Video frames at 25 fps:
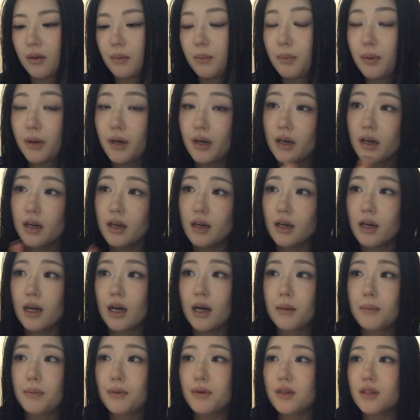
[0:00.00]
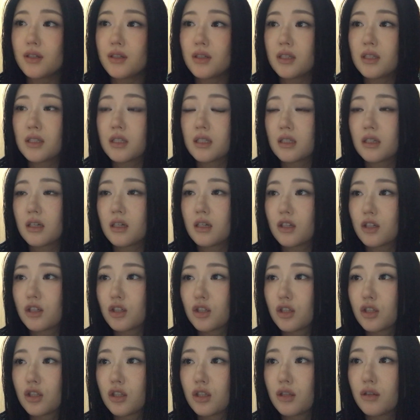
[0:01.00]
But I'm pretty sure it's not
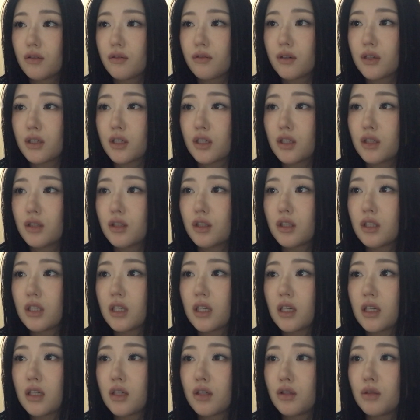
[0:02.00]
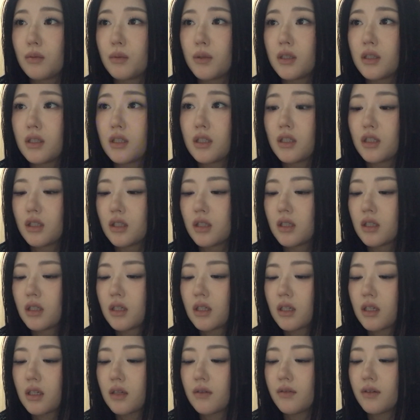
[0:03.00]
good for you to take too much
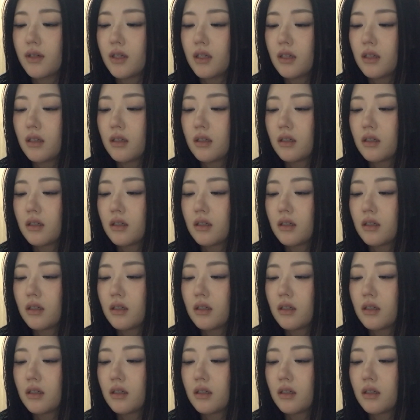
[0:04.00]
caffeine.